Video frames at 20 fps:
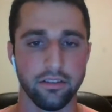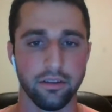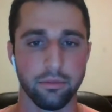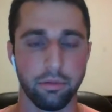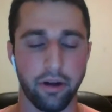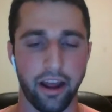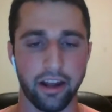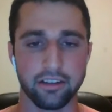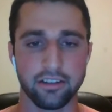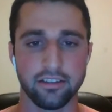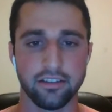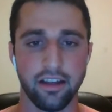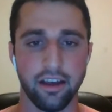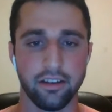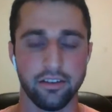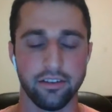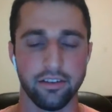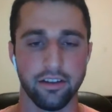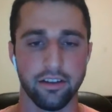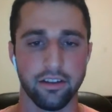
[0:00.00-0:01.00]
practice
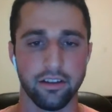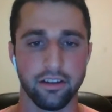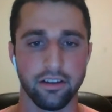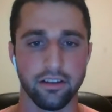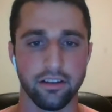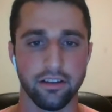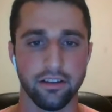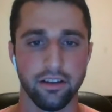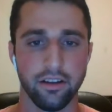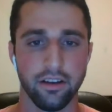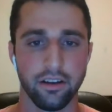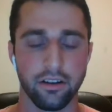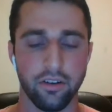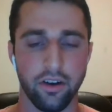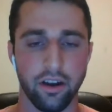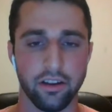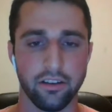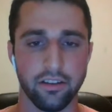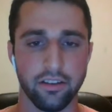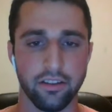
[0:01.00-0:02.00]
test and the
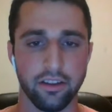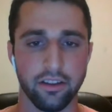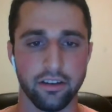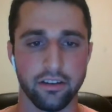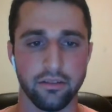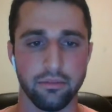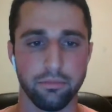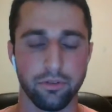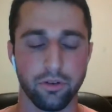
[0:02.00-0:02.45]
grades on the